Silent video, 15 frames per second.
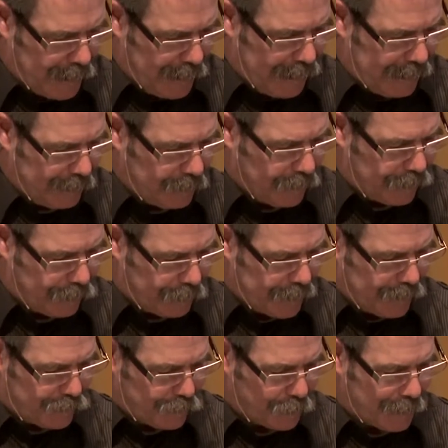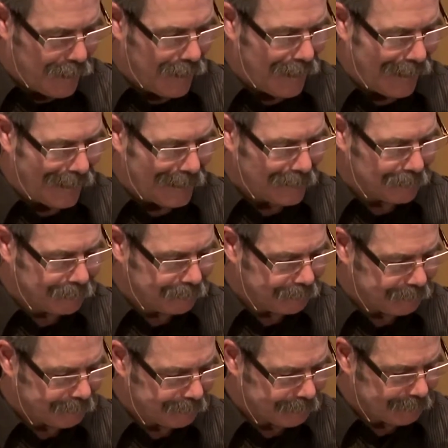read 3 through 9
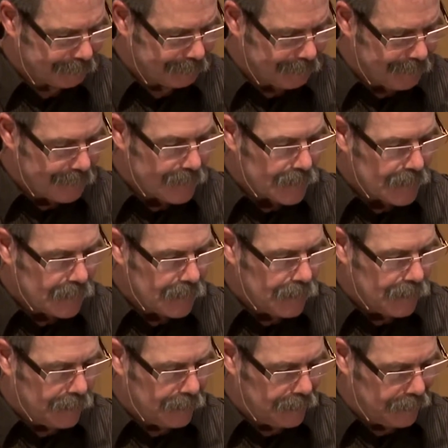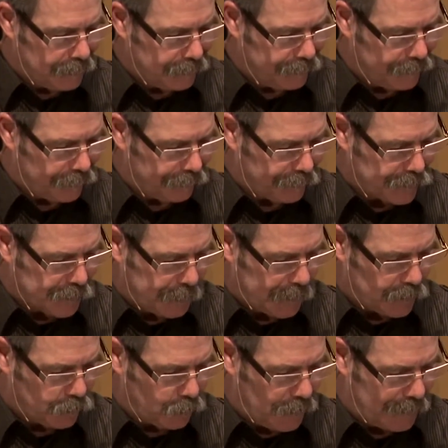of 1
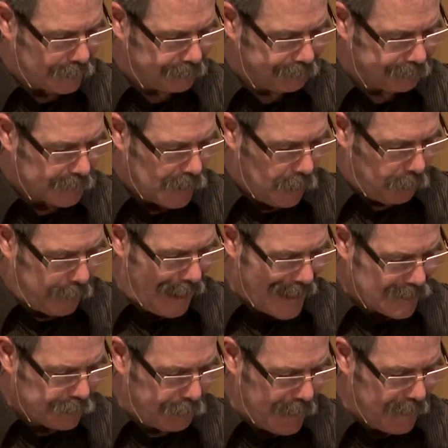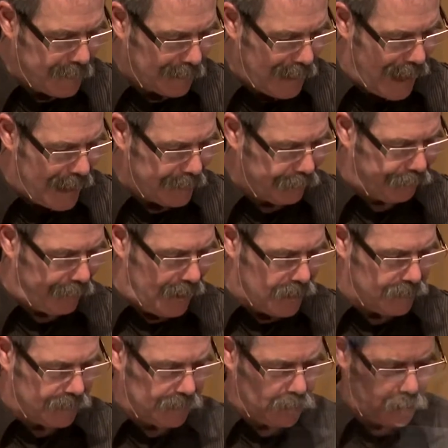Peter 1. Blessed be the God and
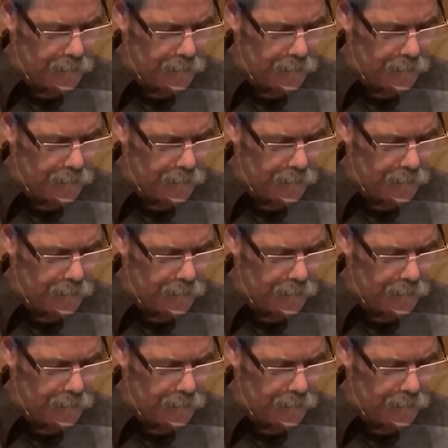Father, our